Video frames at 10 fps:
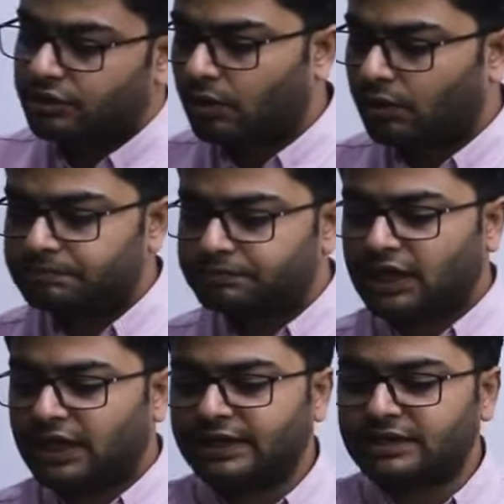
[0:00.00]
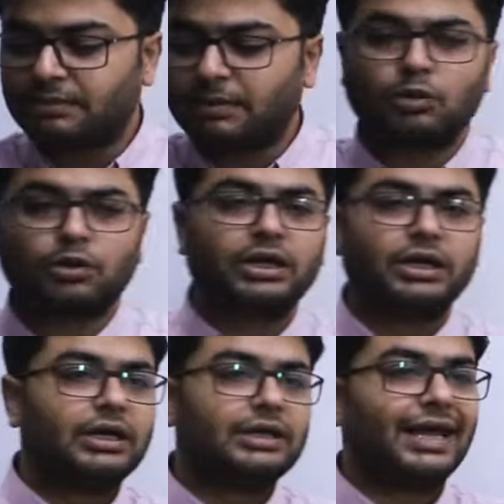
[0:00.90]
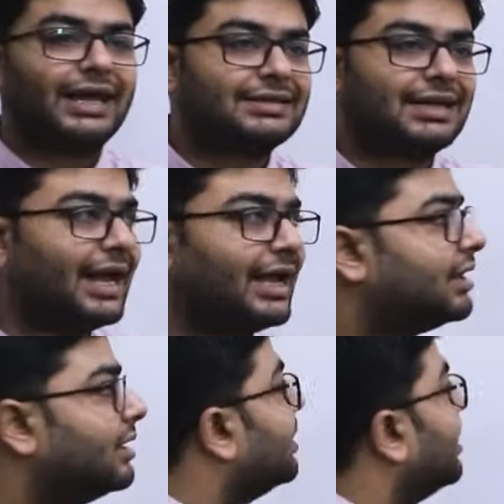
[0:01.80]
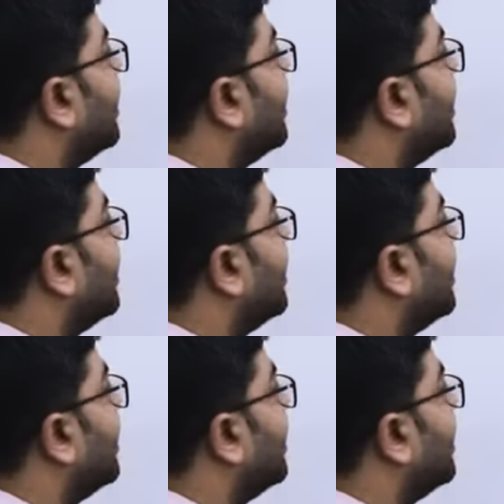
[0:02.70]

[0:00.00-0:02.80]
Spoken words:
So, it is about things like